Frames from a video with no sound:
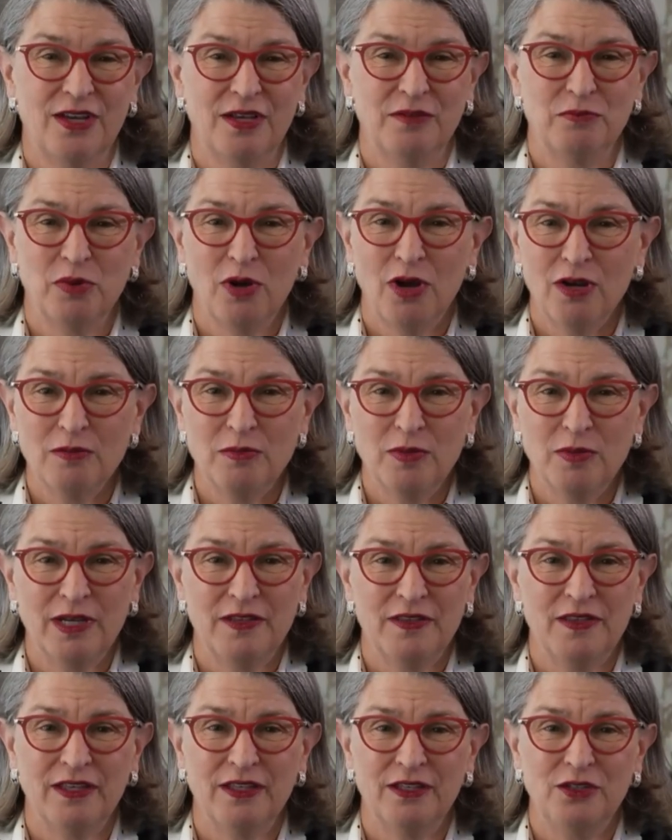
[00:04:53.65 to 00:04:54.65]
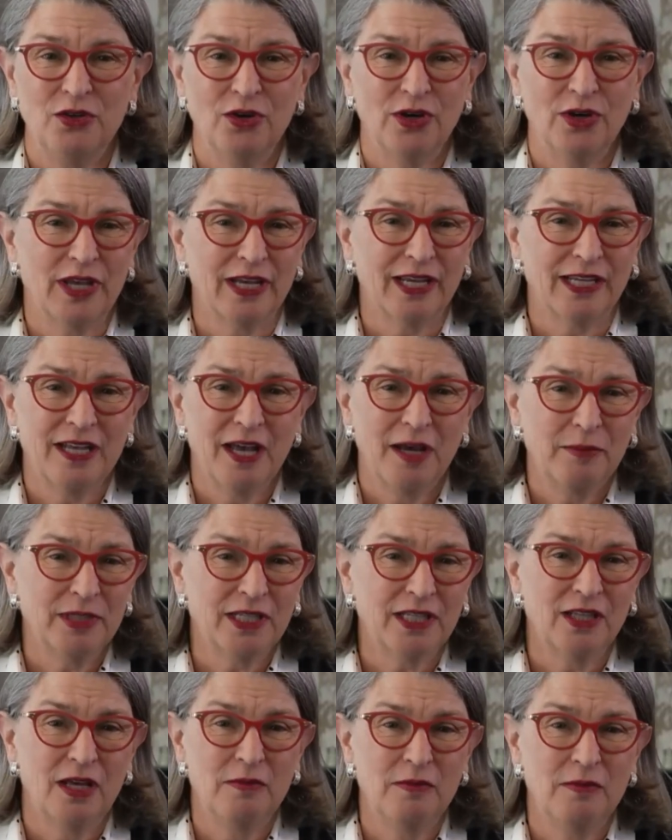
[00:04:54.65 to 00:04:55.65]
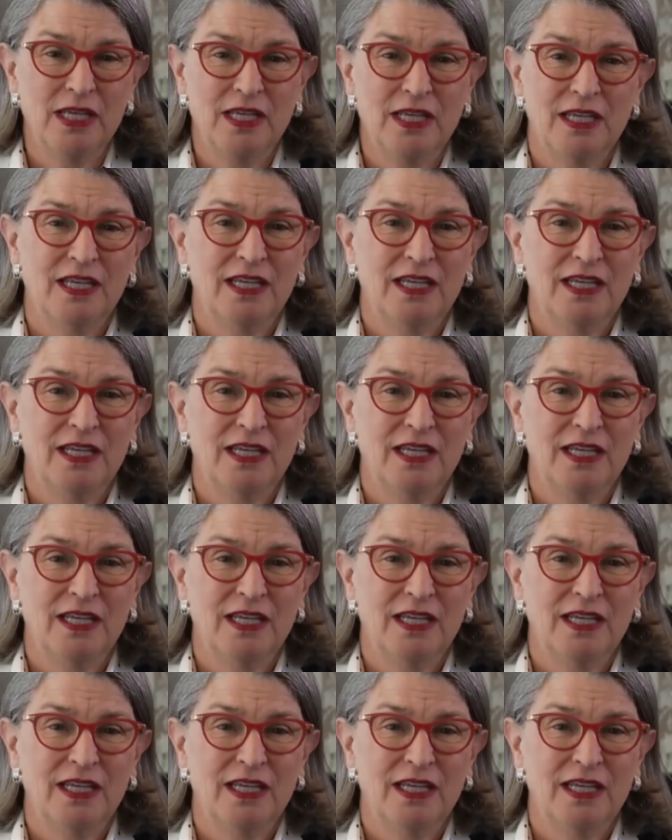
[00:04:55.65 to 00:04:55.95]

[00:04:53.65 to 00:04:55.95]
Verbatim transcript: and Barbara and the New York Economic Club.